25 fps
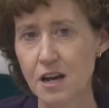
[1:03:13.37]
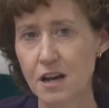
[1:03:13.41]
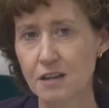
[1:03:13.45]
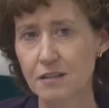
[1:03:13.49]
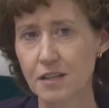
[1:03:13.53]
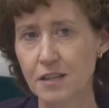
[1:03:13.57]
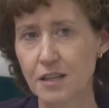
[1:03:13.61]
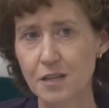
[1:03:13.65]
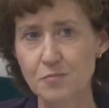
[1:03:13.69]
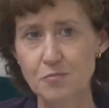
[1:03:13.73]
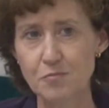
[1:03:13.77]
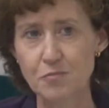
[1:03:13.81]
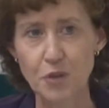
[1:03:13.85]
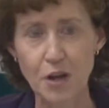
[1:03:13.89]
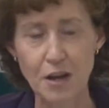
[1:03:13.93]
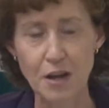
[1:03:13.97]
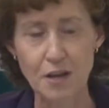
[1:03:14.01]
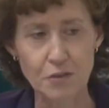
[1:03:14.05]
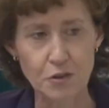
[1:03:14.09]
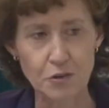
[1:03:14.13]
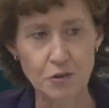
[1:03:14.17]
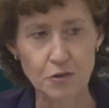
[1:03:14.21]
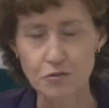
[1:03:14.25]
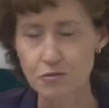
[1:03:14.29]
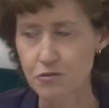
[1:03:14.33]

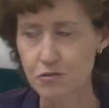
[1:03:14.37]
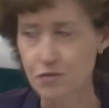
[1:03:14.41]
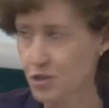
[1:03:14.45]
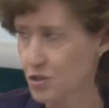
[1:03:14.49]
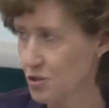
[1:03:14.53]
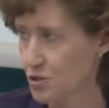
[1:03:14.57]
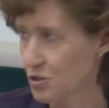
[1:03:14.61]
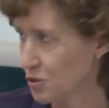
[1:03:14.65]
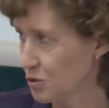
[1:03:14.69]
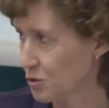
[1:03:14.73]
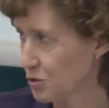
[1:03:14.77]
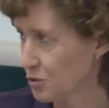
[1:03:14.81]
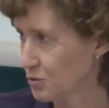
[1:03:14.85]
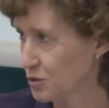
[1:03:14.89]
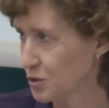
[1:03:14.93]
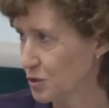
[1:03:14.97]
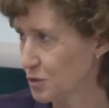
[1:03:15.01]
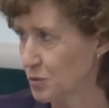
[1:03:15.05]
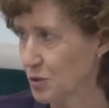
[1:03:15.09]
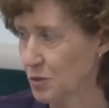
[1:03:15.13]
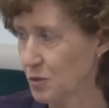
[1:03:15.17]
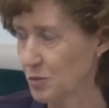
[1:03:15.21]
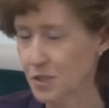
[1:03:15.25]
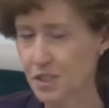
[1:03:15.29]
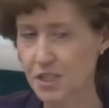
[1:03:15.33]
private or traditional
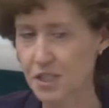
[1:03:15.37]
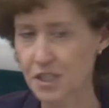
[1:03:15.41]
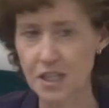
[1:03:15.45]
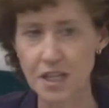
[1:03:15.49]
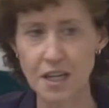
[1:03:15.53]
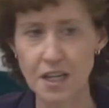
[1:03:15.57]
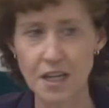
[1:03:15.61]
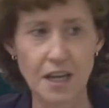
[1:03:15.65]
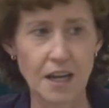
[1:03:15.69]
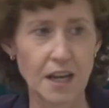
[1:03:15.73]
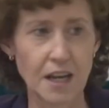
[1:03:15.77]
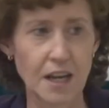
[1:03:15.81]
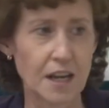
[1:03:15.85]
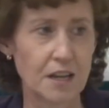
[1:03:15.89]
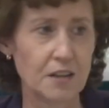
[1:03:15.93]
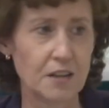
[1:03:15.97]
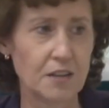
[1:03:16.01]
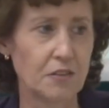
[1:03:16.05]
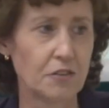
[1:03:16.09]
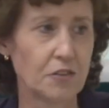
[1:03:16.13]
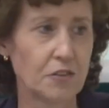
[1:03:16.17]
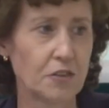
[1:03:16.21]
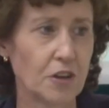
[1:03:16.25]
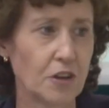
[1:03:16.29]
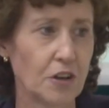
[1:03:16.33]
diplomacy
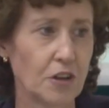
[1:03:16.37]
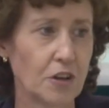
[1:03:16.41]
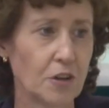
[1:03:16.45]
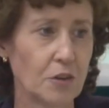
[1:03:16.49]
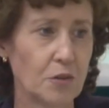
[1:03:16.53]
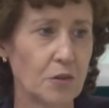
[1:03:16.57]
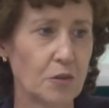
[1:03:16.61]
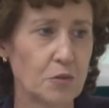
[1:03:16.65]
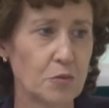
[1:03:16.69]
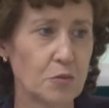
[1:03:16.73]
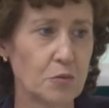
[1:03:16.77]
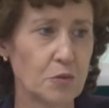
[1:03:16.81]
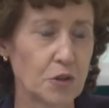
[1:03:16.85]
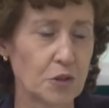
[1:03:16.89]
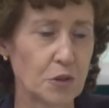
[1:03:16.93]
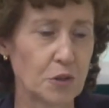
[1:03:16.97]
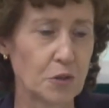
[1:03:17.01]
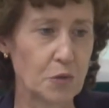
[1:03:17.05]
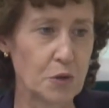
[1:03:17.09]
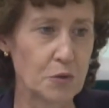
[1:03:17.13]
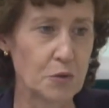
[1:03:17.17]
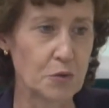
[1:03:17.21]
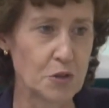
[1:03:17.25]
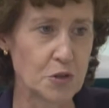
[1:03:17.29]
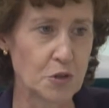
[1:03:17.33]
and the work
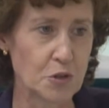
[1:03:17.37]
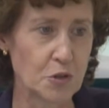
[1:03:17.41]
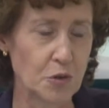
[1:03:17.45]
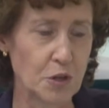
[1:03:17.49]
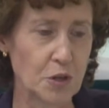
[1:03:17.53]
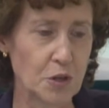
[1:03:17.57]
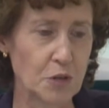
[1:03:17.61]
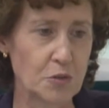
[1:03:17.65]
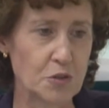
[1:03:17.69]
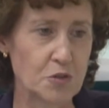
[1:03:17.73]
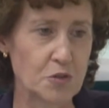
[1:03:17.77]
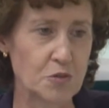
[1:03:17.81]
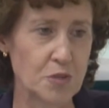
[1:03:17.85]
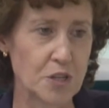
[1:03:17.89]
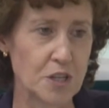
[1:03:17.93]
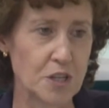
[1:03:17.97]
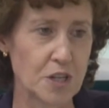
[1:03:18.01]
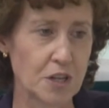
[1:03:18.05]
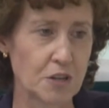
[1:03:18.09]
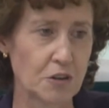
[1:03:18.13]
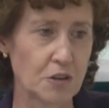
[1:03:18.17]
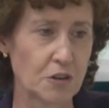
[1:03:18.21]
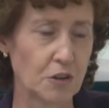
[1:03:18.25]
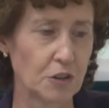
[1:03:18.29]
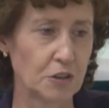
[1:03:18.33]
that we were doing, which we
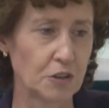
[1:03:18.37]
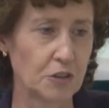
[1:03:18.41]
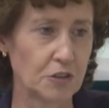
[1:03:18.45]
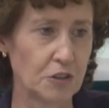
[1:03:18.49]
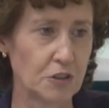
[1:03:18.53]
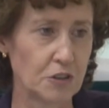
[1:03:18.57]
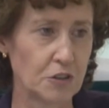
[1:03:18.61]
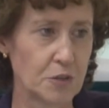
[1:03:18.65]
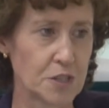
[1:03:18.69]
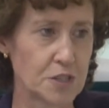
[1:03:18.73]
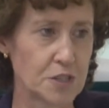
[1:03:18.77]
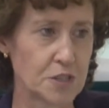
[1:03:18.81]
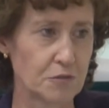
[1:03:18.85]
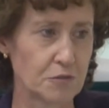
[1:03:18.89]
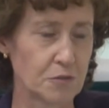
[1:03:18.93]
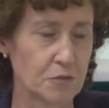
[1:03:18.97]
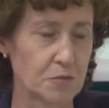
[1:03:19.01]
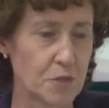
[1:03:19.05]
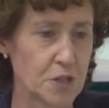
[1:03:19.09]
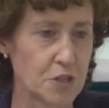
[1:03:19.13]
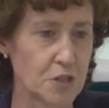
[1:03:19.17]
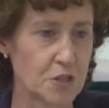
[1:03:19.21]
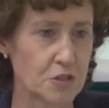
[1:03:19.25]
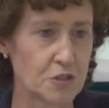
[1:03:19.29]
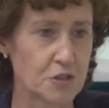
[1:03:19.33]
then called the U.S.
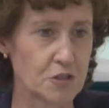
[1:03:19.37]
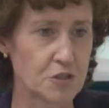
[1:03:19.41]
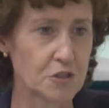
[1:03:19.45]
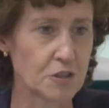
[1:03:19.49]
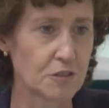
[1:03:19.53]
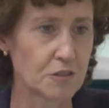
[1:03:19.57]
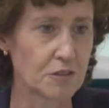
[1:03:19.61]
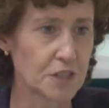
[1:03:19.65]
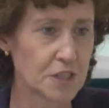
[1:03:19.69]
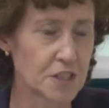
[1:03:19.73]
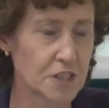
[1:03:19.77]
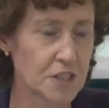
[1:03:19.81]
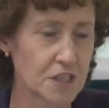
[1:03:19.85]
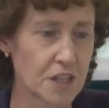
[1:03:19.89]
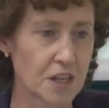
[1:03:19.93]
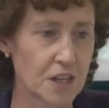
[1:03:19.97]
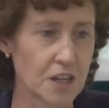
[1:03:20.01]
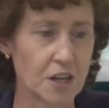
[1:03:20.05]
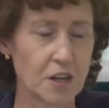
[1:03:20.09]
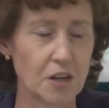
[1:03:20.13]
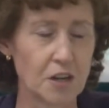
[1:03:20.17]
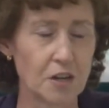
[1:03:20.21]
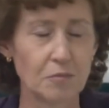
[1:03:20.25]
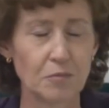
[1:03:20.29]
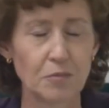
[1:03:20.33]
Information Service
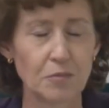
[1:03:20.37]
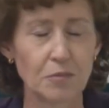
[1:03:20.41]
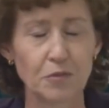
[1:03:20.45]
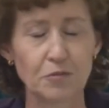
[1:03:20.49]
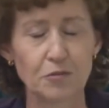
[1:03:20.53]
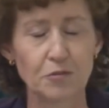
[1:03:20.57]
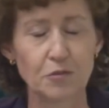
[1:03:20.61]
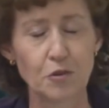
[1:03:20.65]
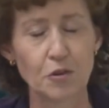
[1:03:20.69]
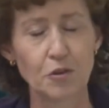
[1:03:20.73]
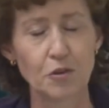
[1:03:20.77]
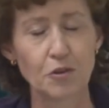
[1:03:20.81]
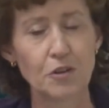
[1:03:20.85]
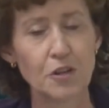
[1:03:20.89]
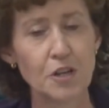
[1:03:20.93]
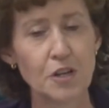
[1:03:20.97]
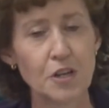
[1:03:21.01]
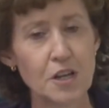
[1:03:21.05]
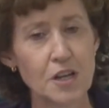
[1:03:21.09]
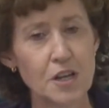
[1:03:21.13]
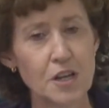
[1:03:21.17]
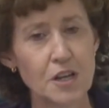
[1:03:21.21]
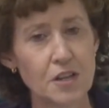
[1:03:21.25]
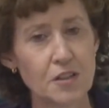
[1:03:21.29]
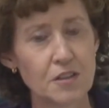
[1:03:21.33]
before
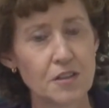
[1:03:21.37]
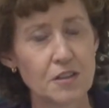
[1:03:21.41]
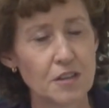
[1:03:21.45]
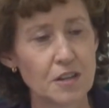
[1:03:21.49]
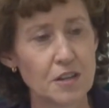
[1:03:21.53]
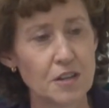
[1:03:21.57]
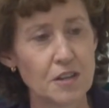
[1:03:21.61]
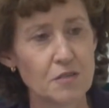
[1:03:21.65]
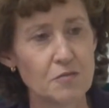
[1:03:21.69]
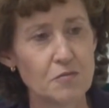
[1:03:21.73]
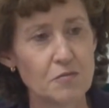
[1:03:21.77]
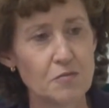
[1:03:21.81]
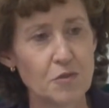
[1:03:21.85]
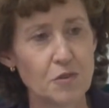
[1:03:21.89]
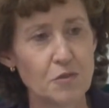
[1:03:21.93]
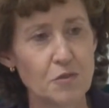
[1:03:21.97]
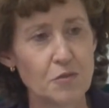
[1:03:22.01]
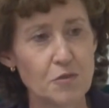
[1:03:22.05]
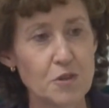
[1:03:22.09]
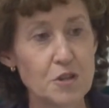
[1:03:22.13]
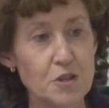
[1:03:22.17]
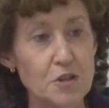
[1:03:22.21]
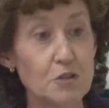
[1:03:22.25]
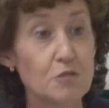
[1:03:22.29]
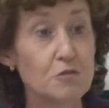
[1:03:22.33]
the
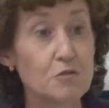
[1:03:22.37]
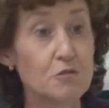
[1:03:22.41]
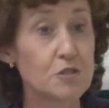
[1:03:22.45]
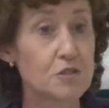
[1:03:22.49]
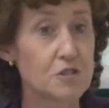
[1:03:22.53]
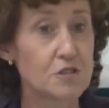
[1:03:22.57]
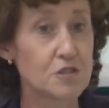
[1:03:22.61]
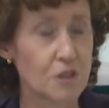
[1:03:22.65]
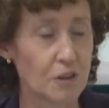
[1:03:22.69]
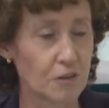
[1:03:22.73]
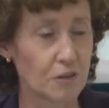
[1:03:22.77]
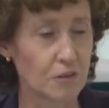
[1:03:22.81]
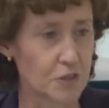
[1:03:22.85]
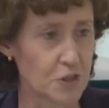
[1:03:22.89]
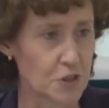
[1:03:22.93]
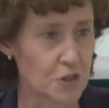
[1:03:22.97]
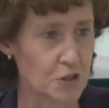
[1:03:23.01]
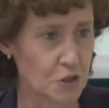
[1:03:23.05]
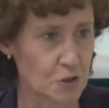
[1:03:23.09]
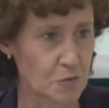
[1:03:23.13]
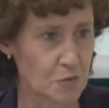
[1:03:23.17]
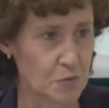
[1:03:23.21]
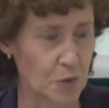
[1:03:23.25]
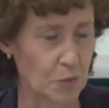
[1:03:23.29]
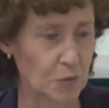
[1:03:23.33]
reuse of the
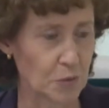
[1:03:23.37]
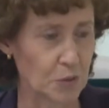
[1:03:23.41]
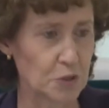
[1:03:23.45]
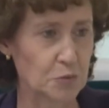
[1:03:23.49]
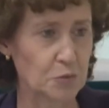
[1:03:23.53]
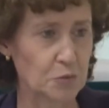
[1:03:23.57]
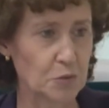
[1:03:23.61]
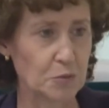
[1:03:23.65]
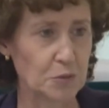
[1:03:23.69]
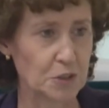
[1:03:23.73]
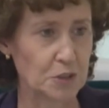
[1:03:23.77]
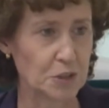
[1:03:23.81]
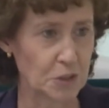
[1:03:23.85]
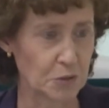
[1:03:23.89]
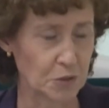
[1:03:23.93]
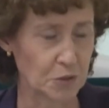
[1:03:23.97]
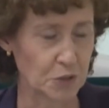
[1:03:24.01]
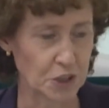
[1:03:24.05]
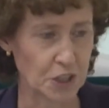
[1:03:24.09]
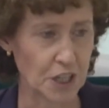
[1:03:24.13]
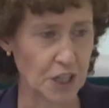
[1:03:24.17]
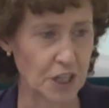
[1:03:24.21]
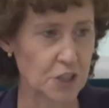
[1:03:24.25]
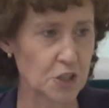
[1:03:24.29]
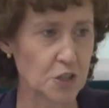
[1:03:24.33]
term public diplomacy,
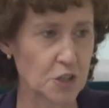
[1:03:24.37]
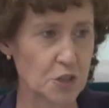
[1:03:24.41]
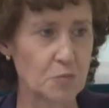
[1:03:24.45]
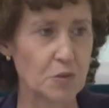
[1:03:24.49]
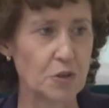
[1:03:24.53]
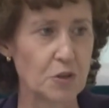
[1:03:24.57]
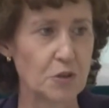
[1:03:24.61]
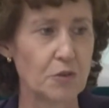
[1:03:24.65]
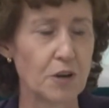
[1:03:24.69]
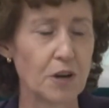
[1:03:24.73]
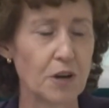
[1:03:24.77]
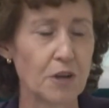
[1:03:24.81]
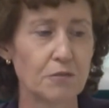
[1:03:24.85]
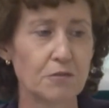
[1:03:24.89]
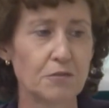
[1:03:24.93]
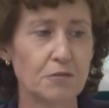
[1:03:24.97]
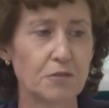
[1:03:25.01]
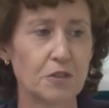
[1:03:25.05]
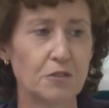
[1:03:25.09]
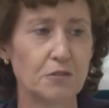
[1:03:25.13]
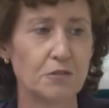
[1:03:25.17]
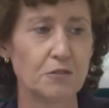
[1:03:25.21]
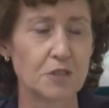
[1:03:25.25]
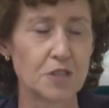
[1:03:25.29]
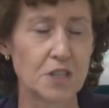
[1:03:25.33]
which has actually been around
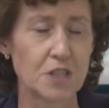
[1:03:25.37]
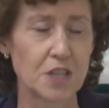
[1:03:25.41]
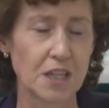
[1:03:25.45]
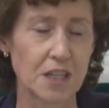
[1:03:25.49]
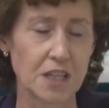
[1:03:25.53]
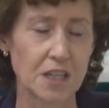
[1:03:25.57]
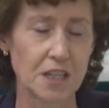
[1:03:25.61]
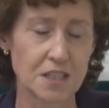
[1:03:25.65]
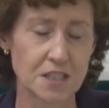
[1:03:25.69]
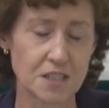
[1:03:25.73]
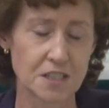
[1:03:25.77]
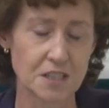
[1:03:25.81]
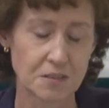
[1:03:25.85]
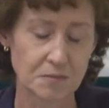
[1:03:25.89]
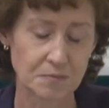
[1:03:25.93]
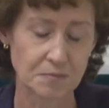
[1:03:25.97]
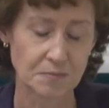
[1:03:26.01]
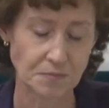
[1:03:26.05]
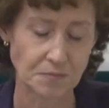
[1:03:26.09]
for decades.